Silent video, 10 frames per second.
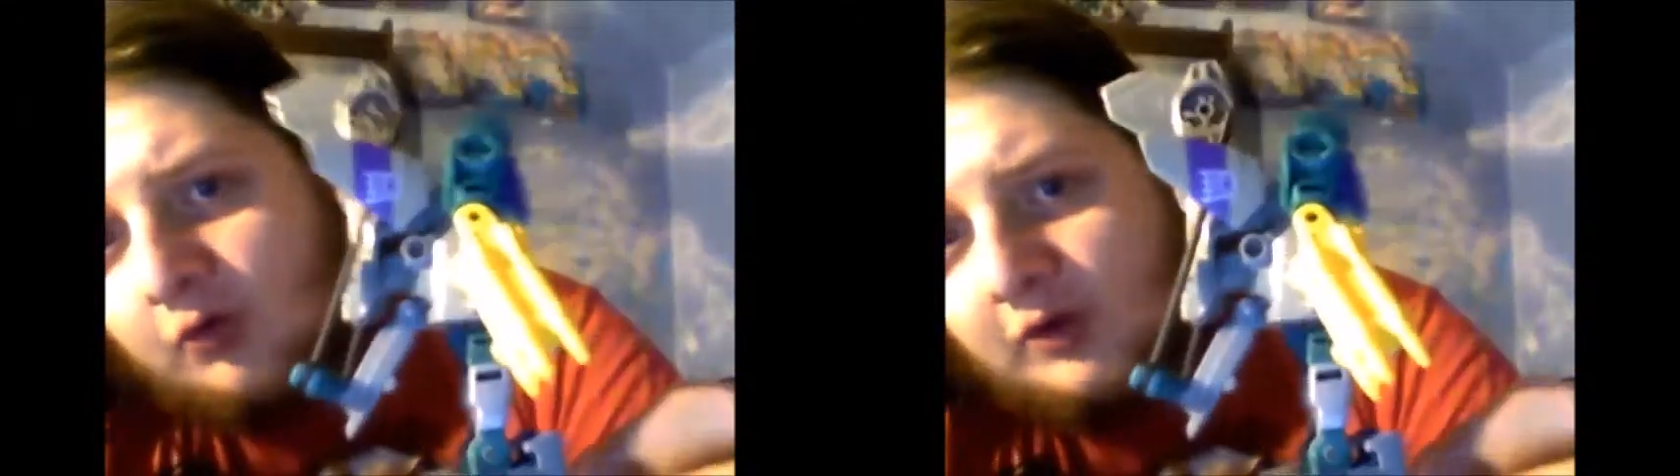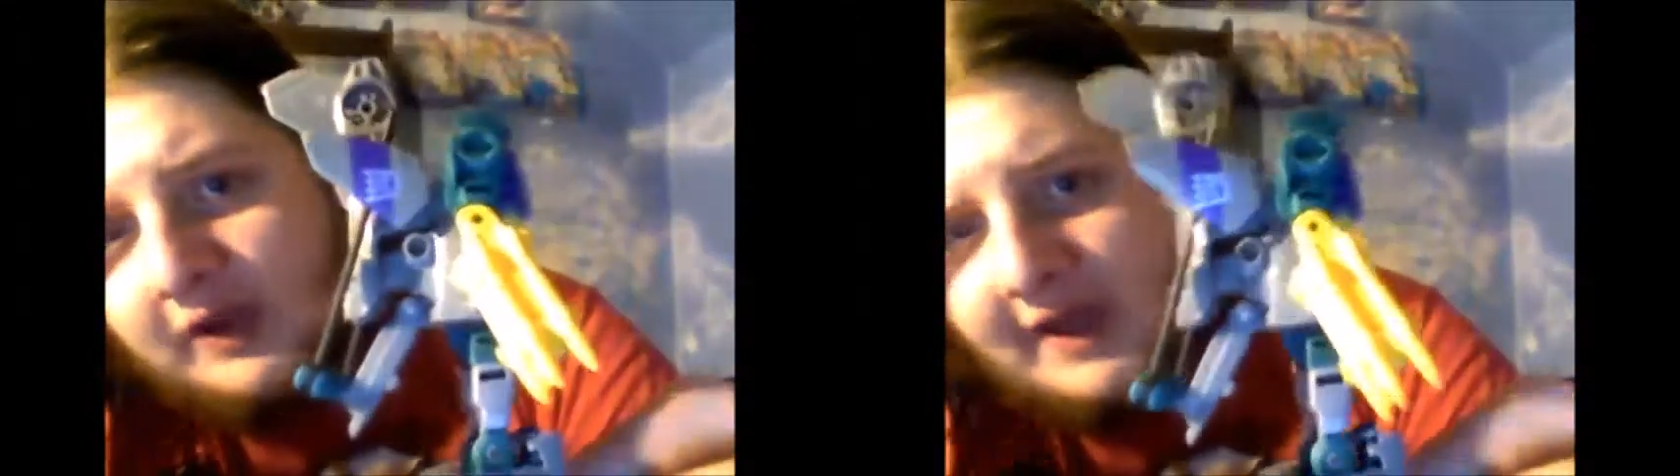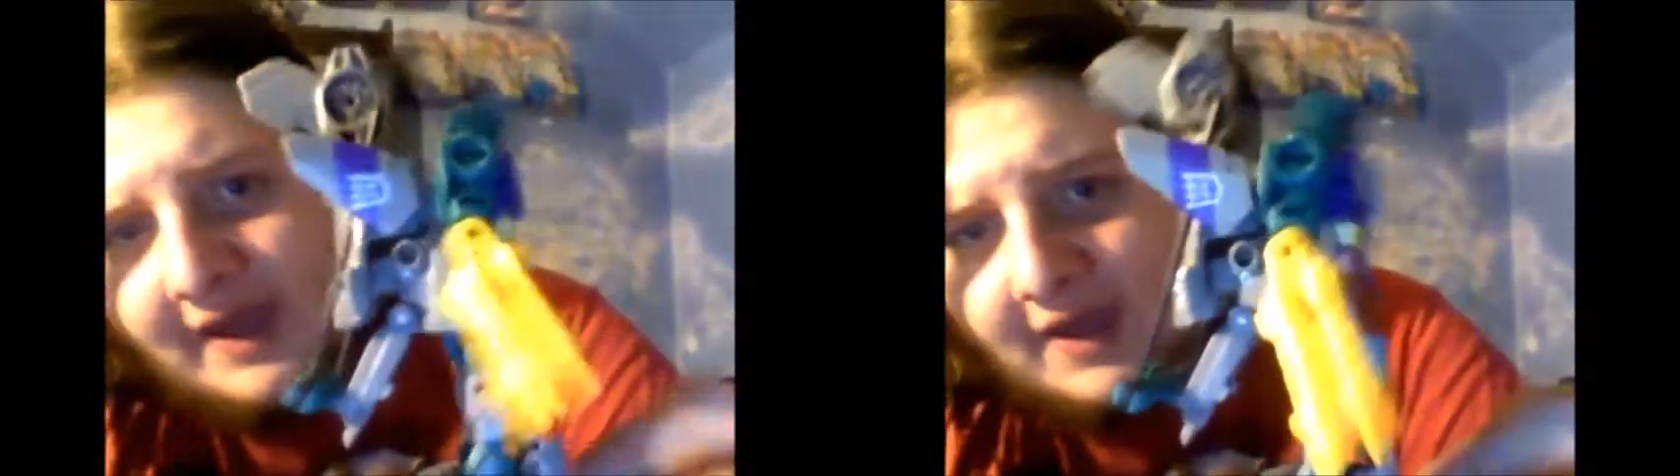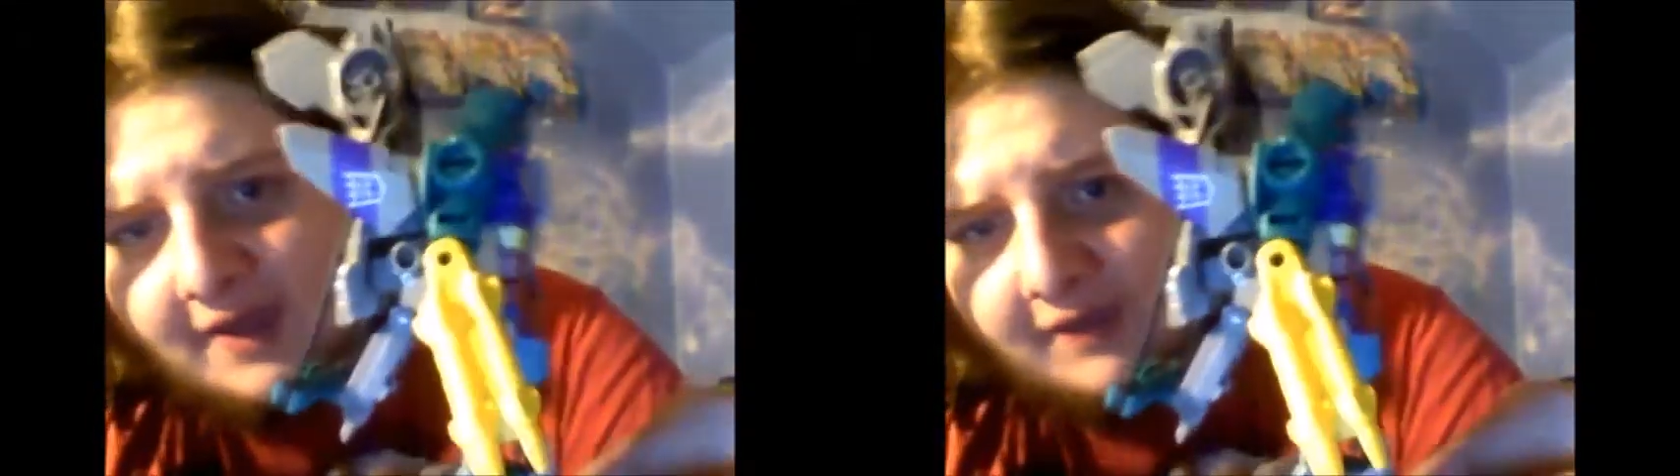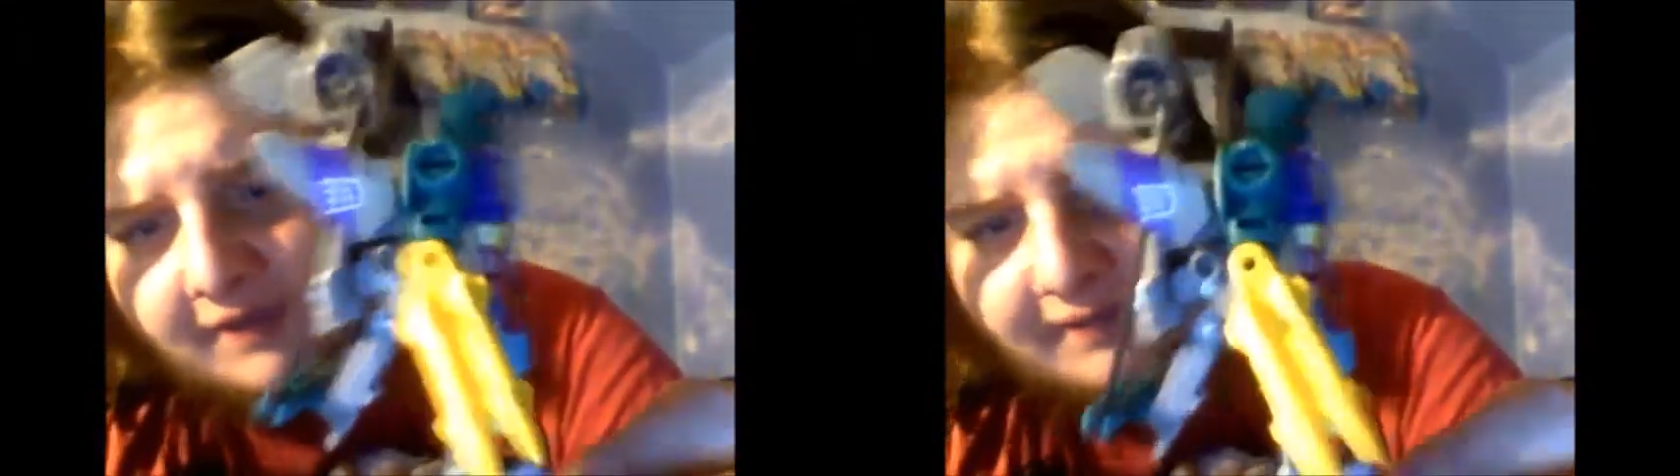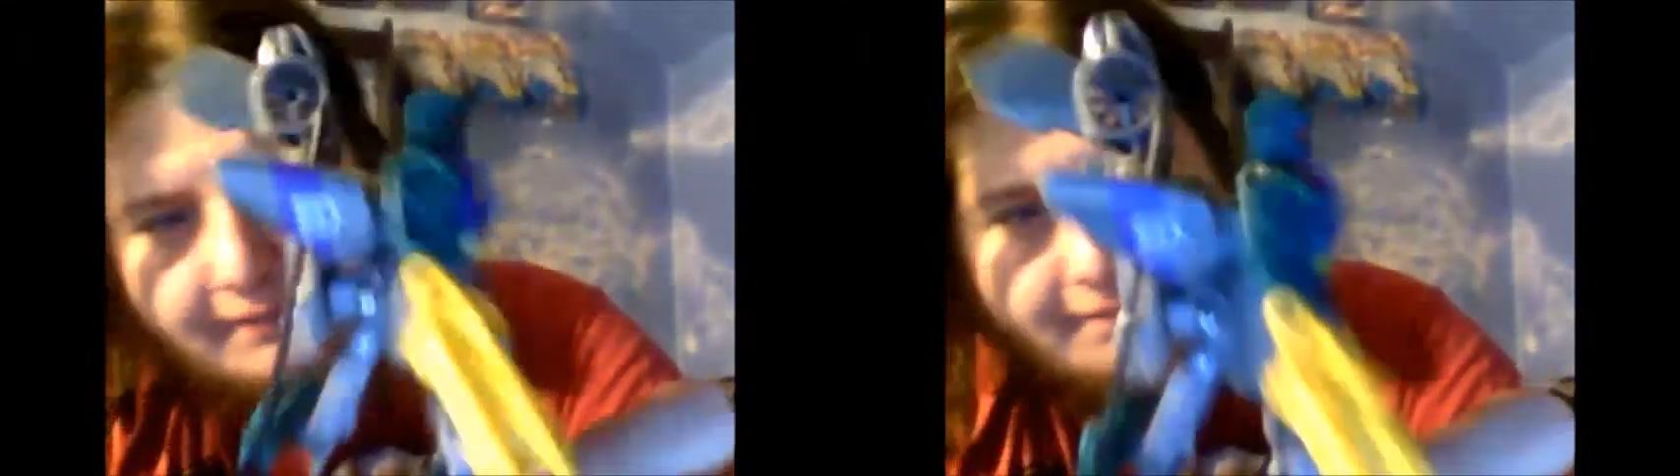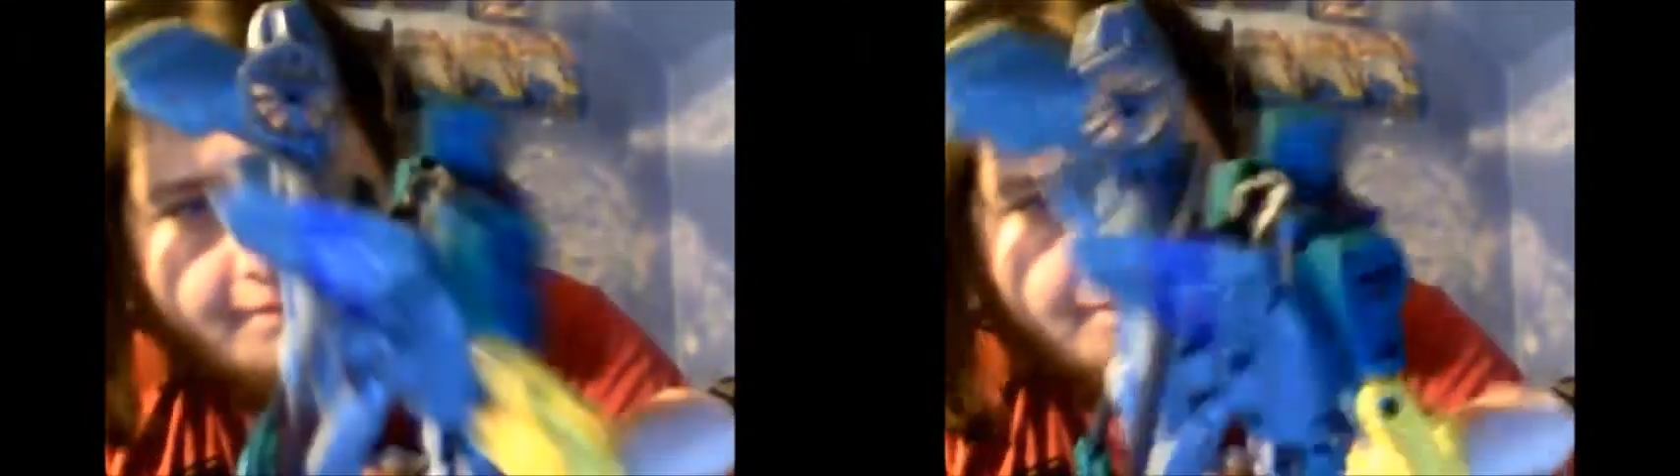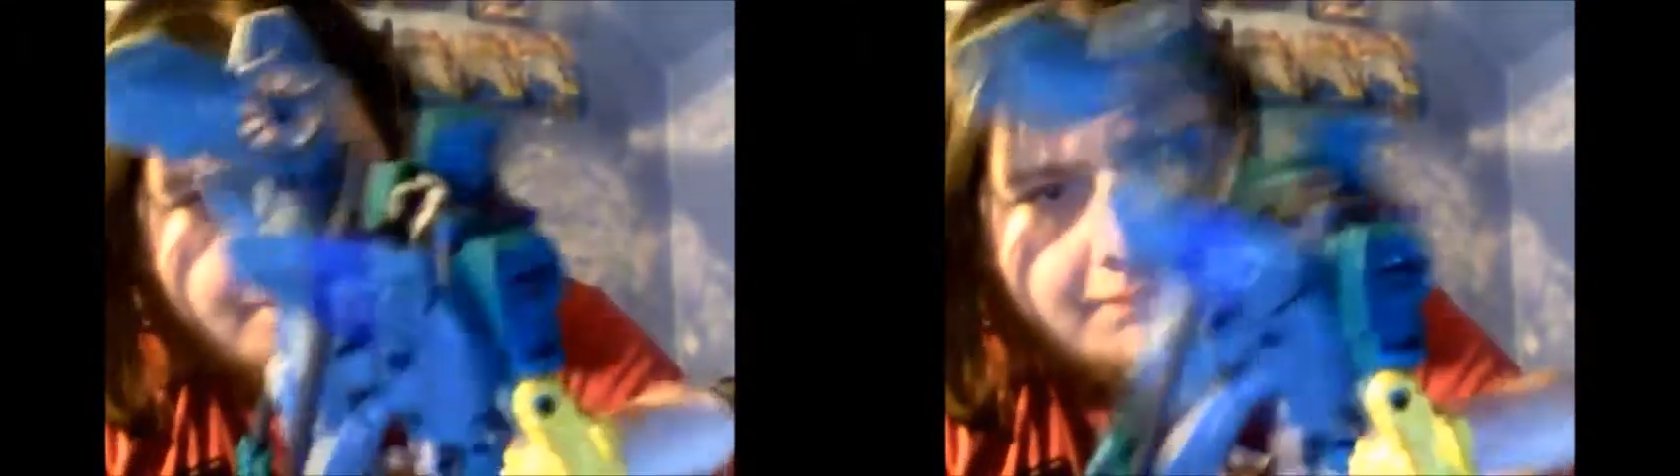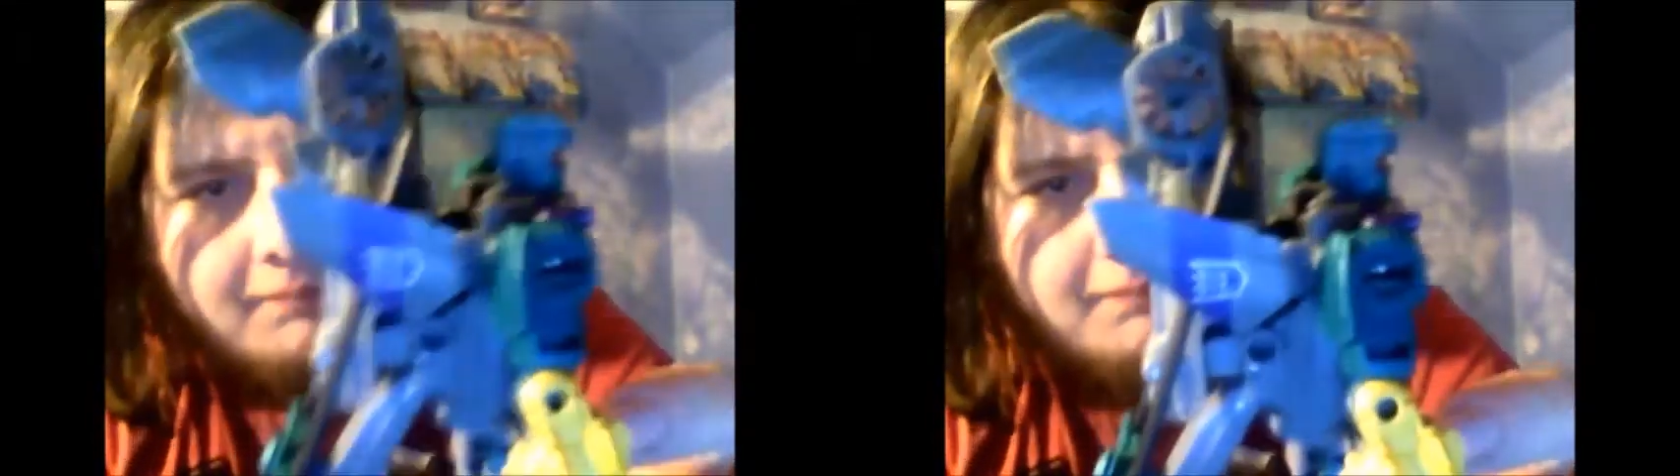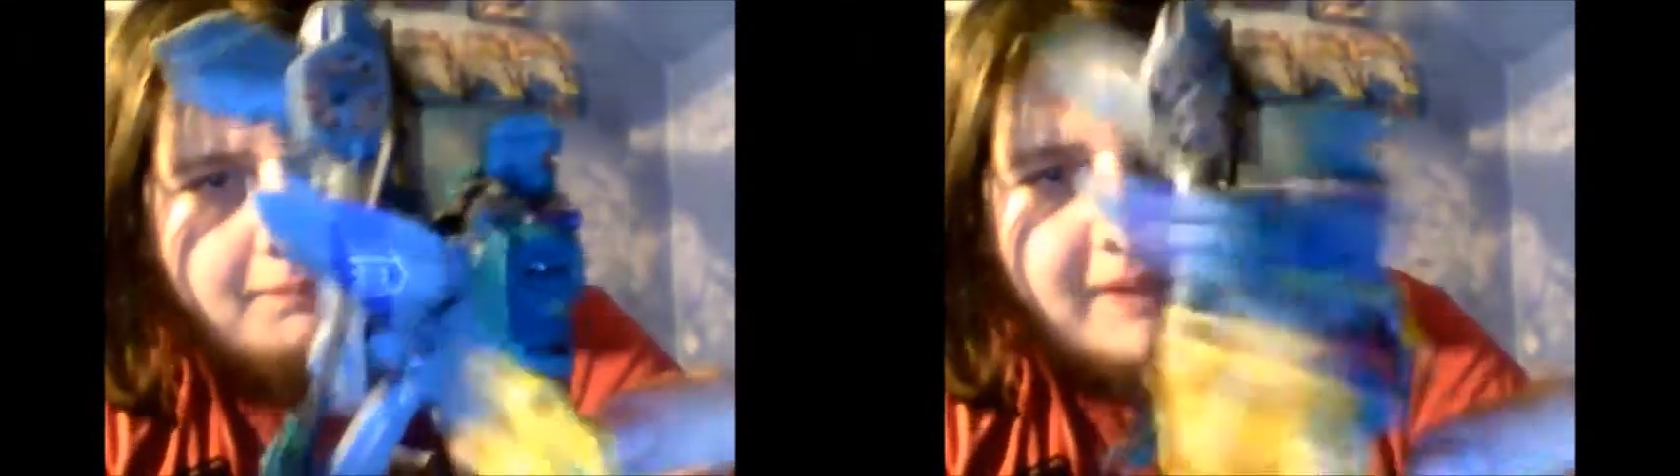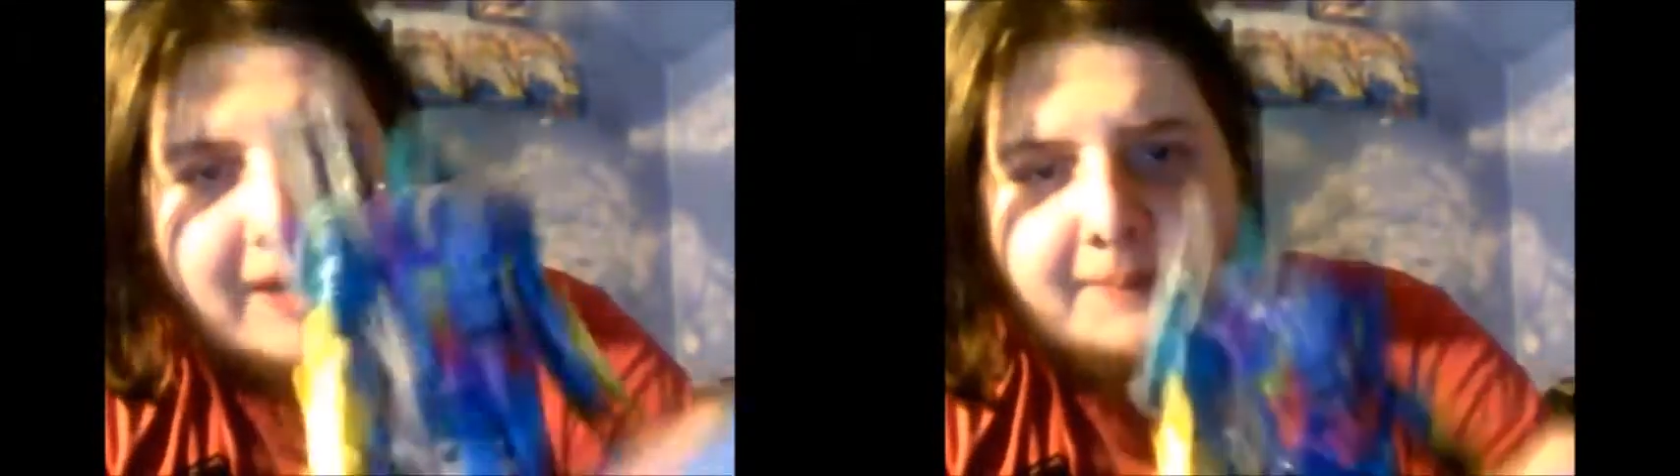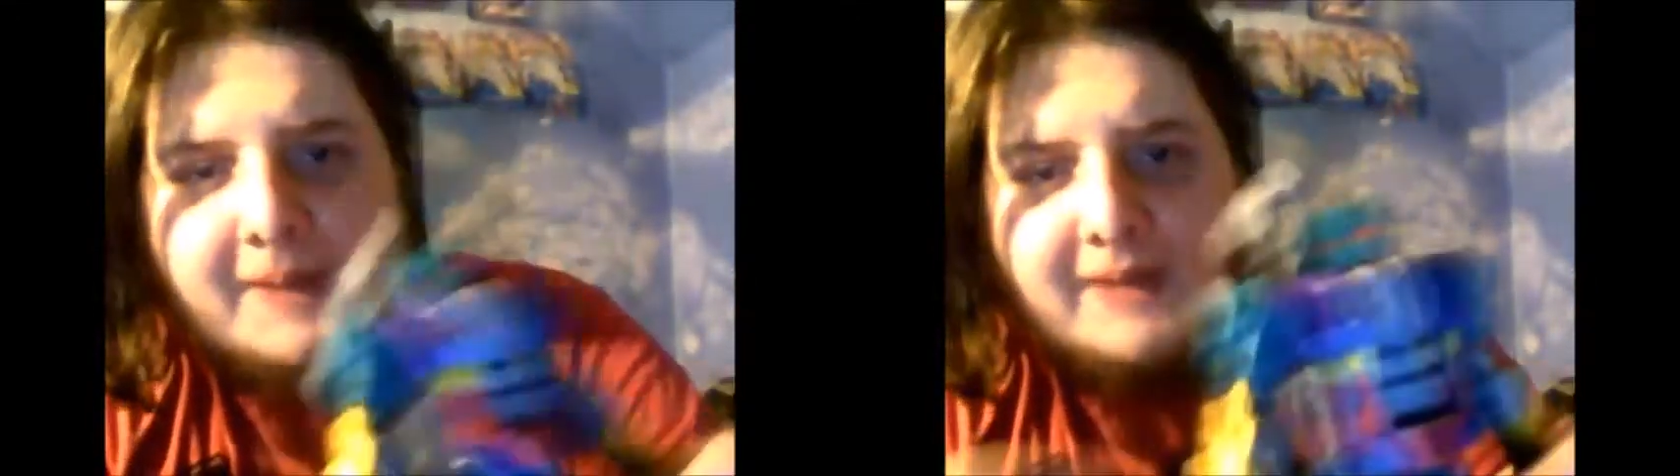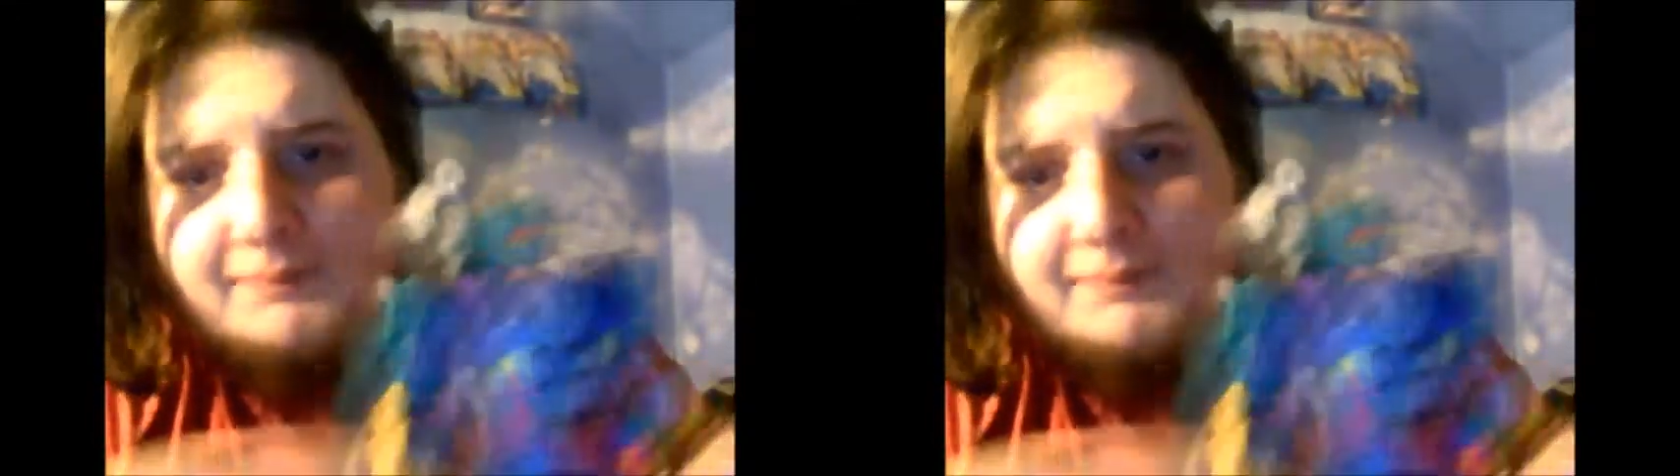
He has backpack,